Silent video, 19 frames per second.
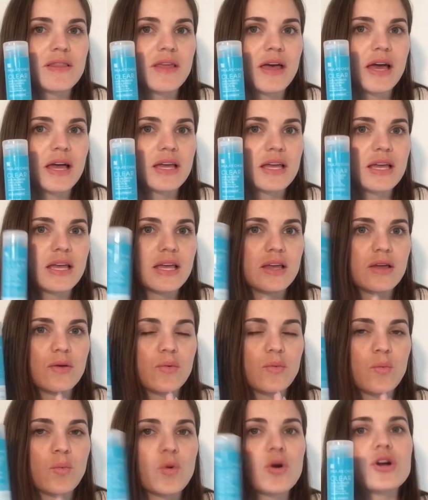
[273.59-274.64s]
that
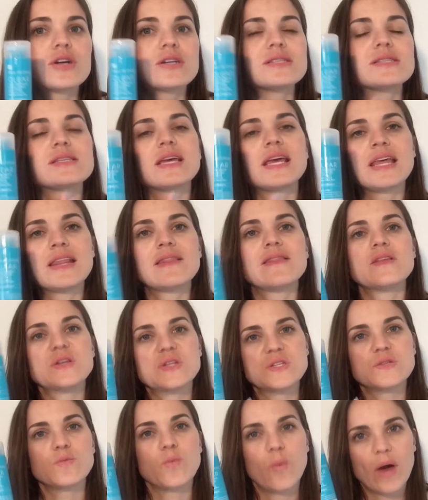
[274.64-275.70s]
works in
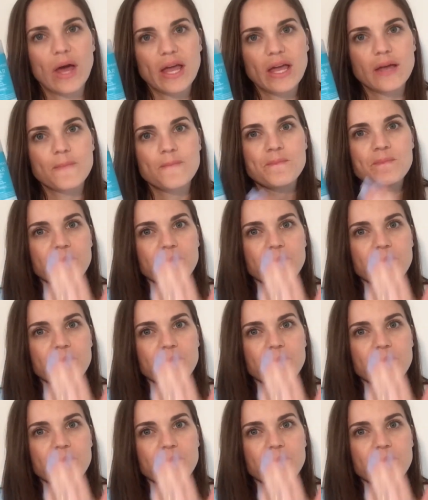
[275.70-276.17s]
this way.